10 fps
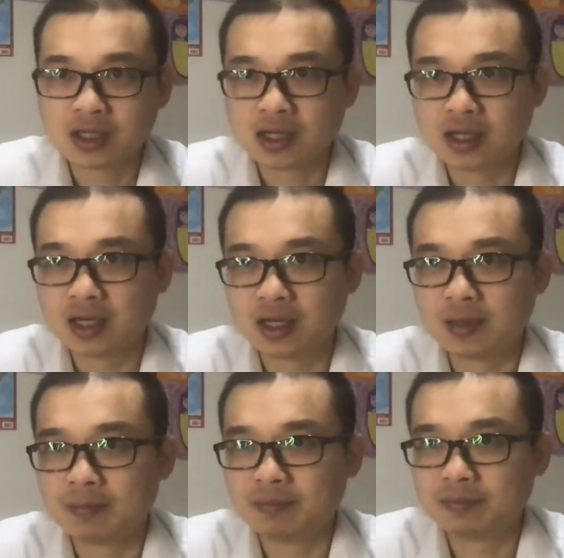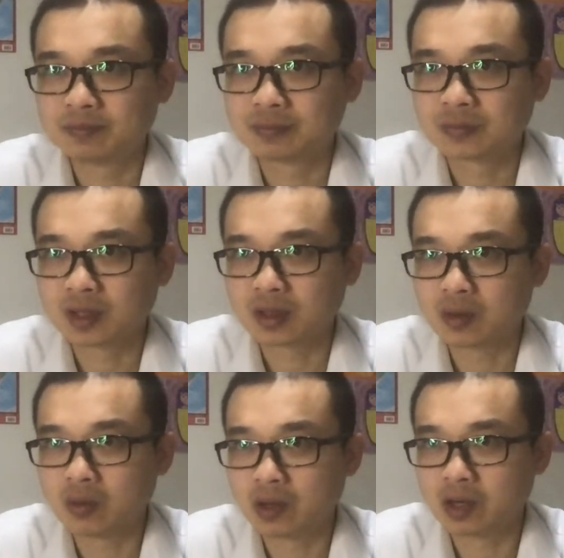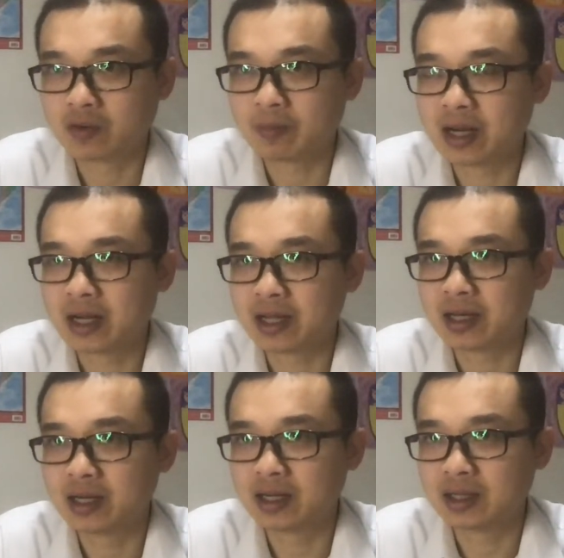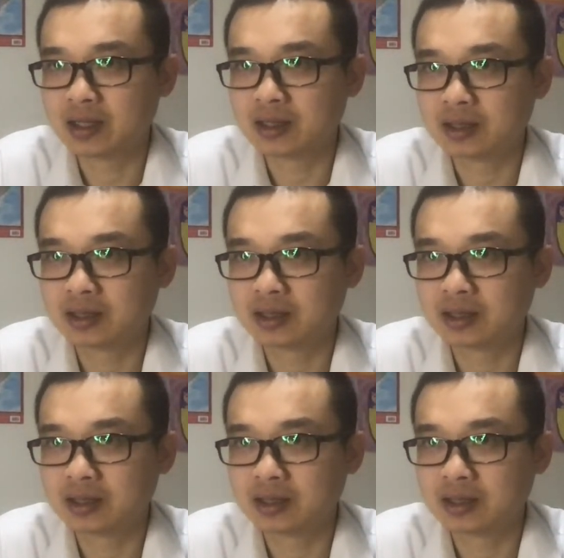one of my